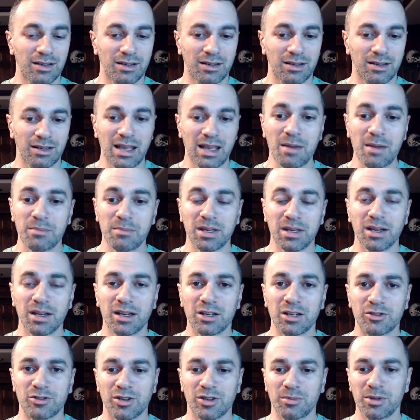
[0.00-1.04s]
can be a
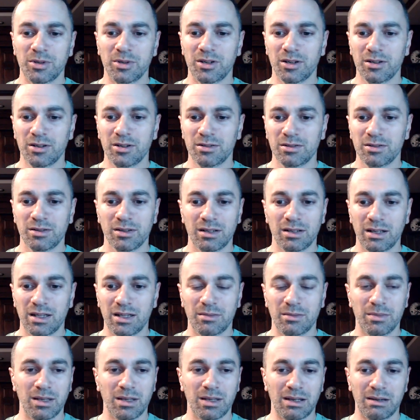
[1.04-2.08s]
contributor
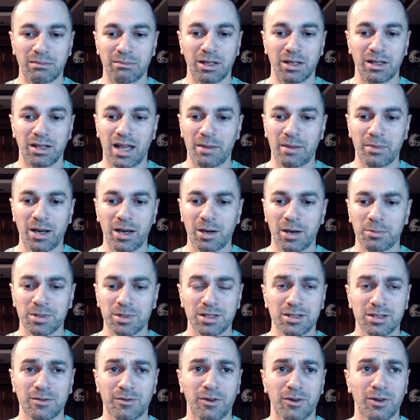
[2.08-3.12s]
in the middle linebacker
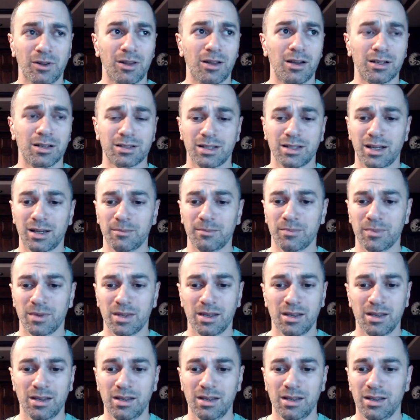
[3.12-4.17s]
position for a long time.
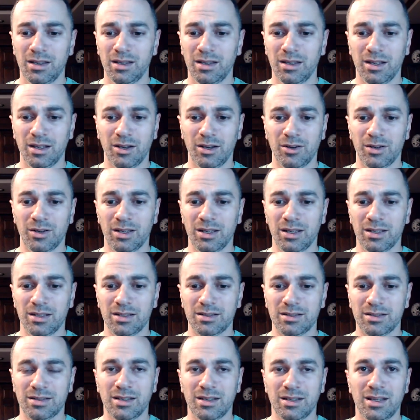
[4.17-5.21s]
You know,
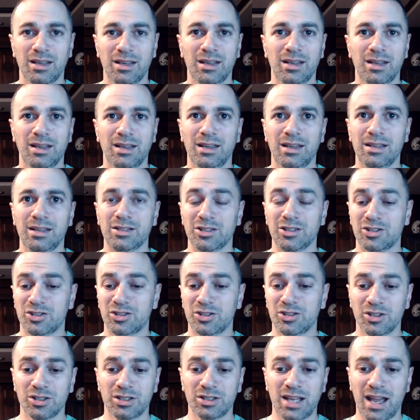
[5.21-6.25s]
he's a
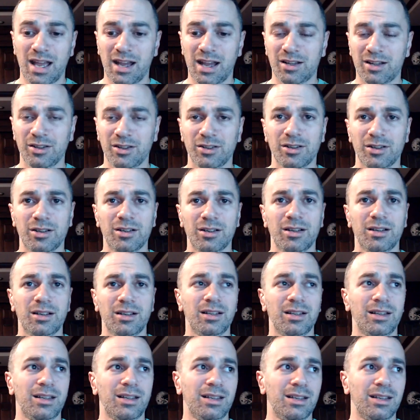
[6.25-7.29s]
sure tackler.
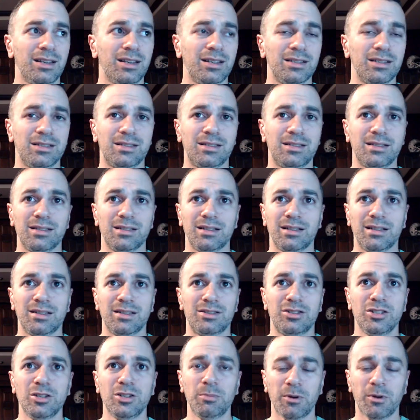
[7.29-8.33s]
He is
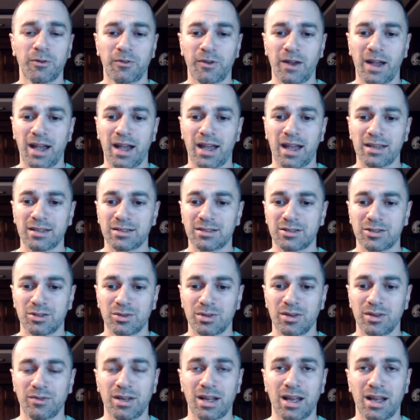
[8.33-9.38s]
super fast. So
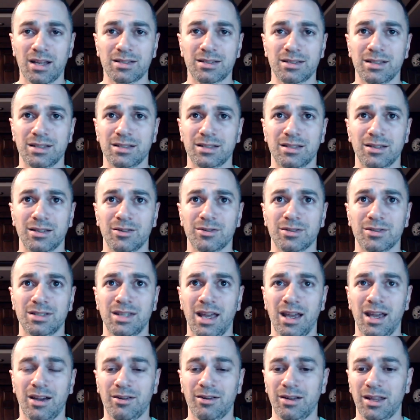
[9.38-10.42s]
even as he slows
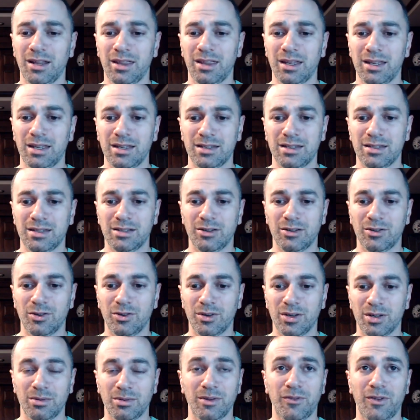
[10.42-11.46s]
down, I think he's still
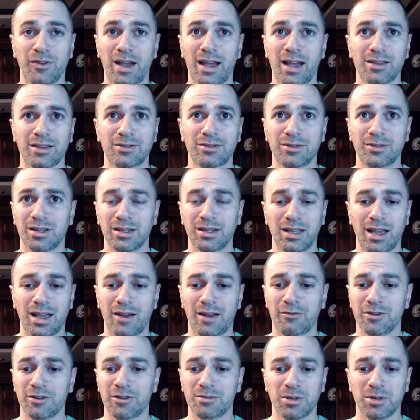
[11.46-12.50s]
going to be faster than the
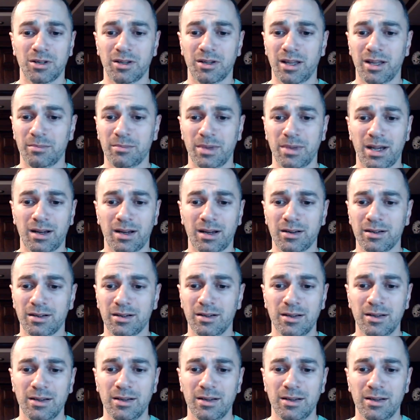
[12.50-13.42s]
average middle linebacker.